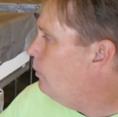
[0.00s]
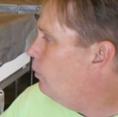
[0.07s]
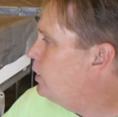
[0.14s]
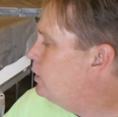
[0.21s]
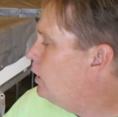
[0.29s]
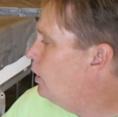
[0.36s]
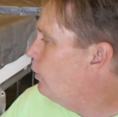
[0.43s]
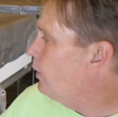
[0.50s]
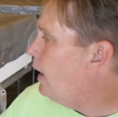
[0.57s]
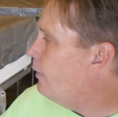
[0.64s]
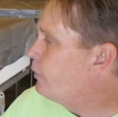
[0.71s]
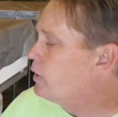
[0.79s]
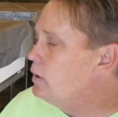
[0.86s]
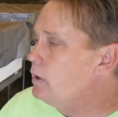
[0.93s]
We deal with
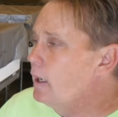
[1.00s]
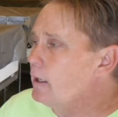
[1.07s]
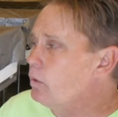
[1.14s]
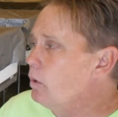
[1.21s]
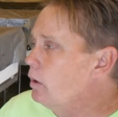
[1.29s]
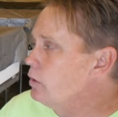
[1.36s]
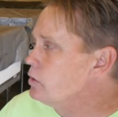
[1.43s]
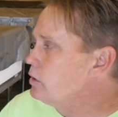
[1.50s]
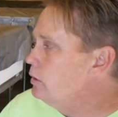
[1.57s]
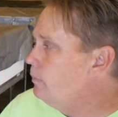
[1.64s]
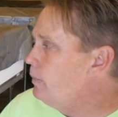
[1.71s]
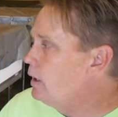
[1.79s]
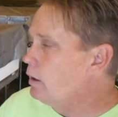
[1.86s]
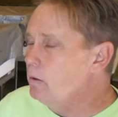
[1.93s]
African night crawlers in
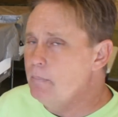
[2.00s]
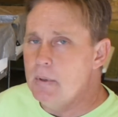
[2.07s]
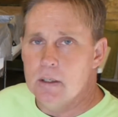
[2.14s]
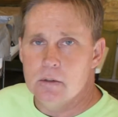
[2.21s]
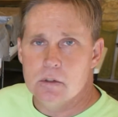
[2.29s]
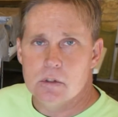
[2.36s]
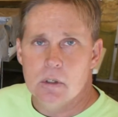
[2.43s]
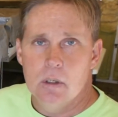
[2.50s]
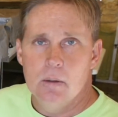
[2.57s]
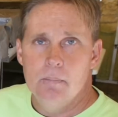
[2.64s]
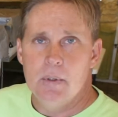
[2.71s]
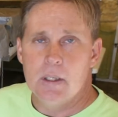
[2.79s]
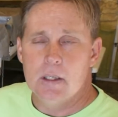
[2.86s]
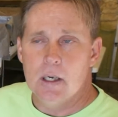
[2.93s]
the bigger bins
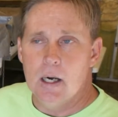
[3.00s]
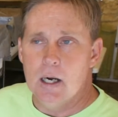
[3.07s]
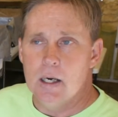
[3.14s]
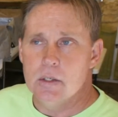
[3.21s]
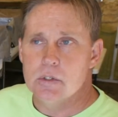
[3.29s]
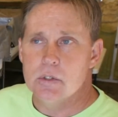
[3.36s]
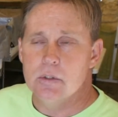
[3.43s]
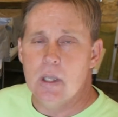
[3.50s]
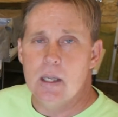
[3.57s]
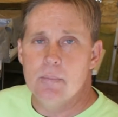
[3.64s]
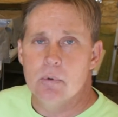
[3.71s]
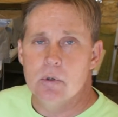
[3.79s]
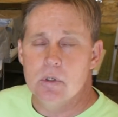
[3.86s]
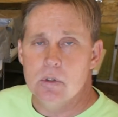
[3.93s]
because
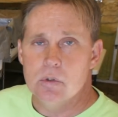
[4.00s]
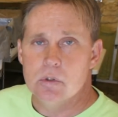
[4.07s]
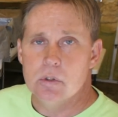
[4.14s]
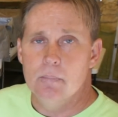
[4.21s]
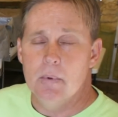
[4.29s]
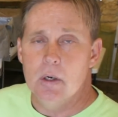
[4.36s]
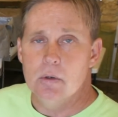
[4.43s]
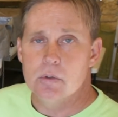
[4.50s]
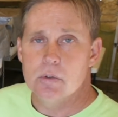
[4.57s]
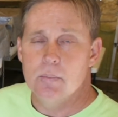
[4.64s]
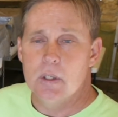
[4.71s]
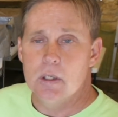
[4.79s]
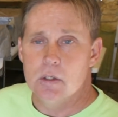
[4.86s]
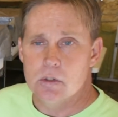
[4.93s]
they produce the
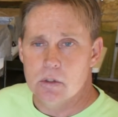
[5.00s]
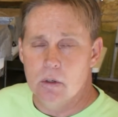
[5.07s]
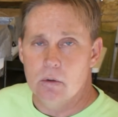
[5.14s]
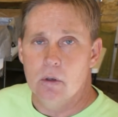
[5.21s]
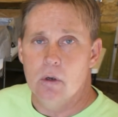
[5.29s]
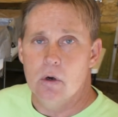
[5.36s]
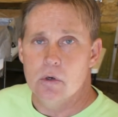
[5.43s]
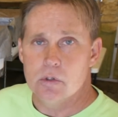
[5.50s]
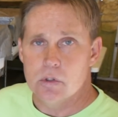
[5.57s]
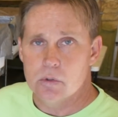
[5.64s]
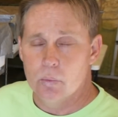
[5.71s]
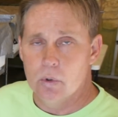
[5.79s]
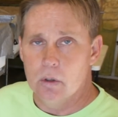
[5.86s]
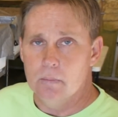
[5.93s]
most, because they're the
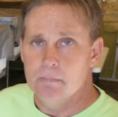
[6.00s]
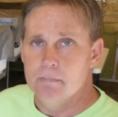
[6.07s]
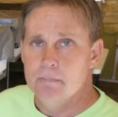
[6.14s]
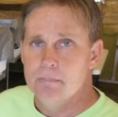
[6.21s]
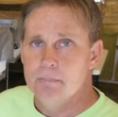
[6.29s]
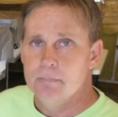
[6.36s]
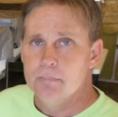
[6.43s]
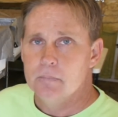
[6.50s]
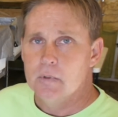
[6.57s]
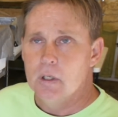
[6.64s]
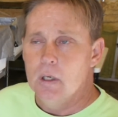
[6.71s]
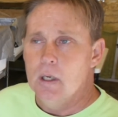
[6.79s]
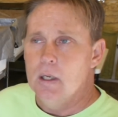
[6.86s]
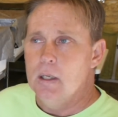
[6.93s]
largest worm
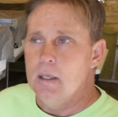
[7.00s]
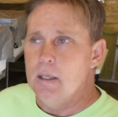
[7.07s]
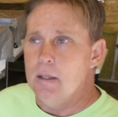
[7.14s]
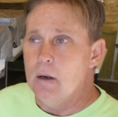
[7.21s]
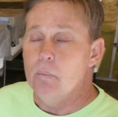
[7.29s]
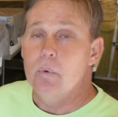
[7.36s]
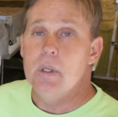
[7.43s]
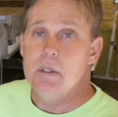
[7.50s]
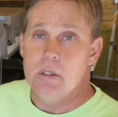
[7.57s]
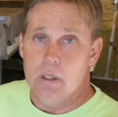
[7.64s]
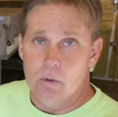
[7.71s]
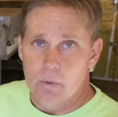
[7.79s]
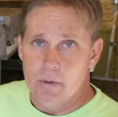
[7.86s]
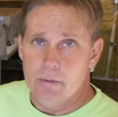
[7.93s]
that we
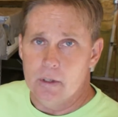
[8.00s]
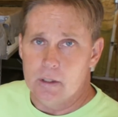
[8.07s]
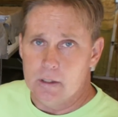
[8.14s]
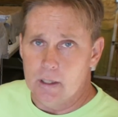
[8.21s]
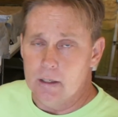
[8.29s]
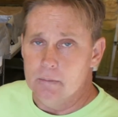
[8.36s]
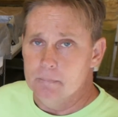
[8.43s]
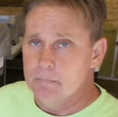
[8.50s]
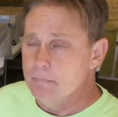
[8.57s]
deal with anyhow.